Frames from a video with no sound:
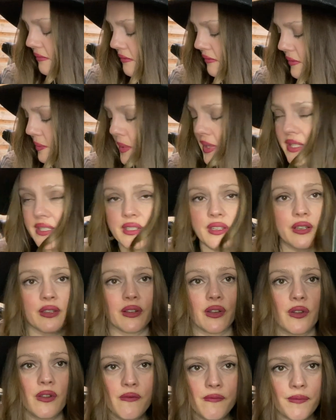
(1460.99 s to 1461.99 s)
the best you
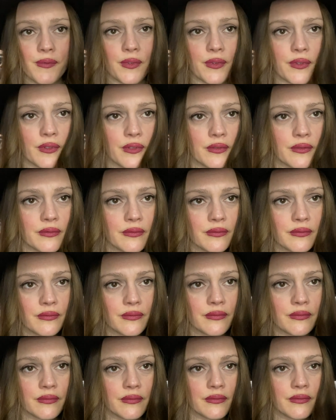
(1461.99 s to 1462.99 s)
can hope for.
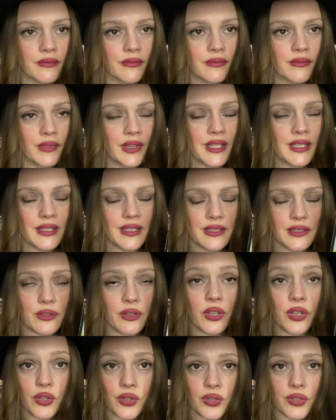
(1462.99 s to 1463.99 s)
This is
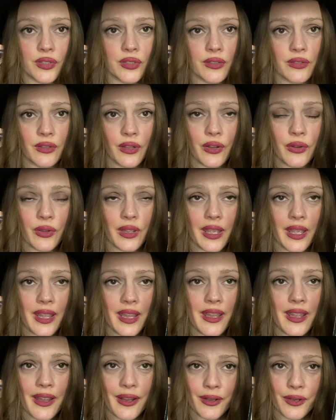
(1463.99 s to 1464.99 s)
good,
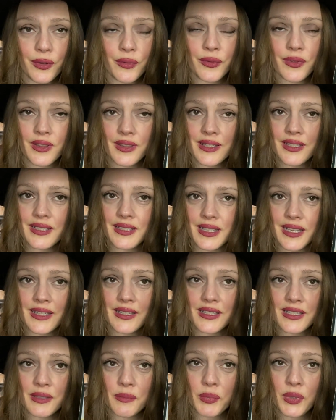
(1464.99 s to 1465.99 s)
okay? I know that this
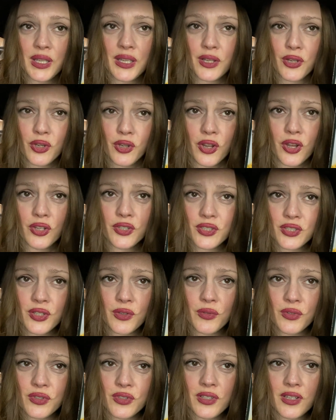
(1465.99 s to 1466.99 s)
tends to be a not so
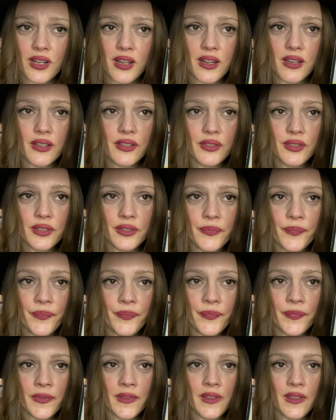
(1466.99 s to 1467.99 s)
good card,
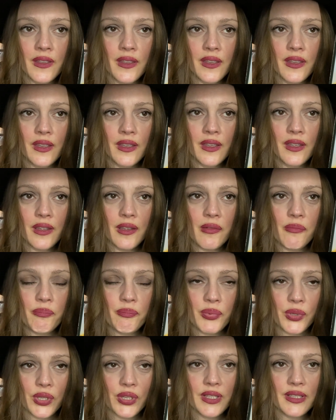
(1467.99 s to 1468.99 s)

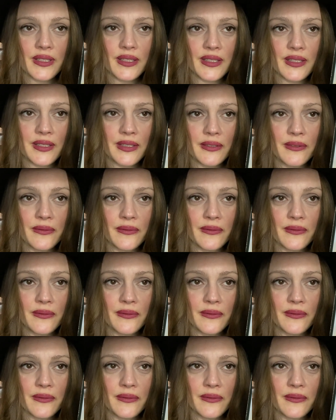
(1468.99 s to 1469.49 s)
but